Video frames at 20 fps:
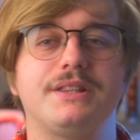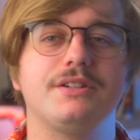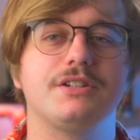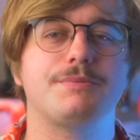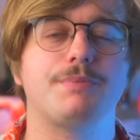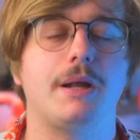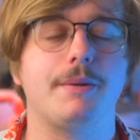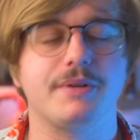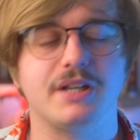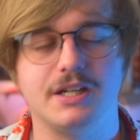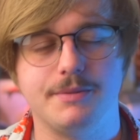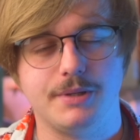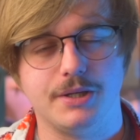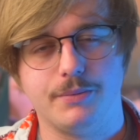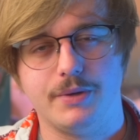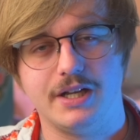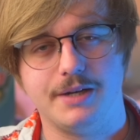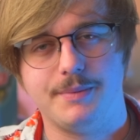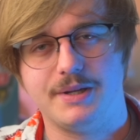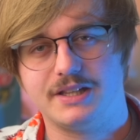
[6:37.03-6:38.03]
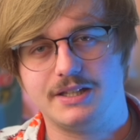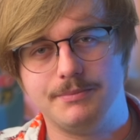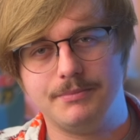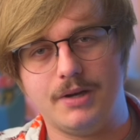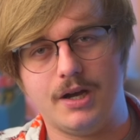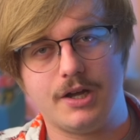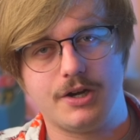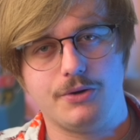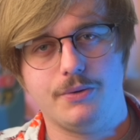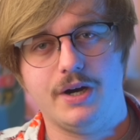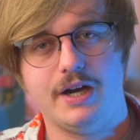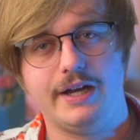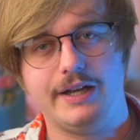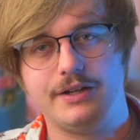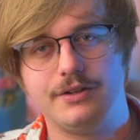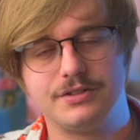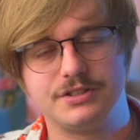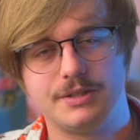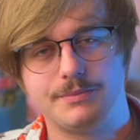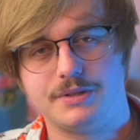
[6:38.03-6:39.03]
there's probably going to be a way to make them auto
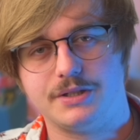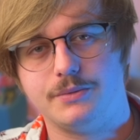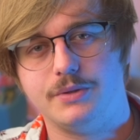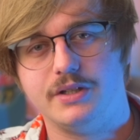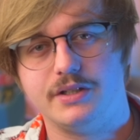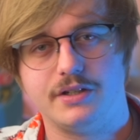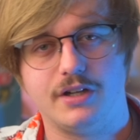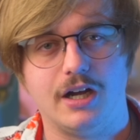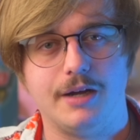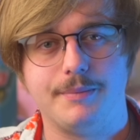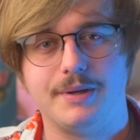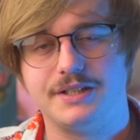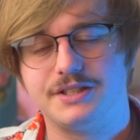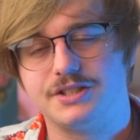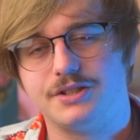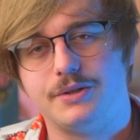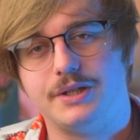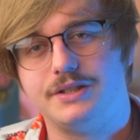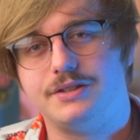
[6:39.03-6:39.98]
hide or something while in combat, so I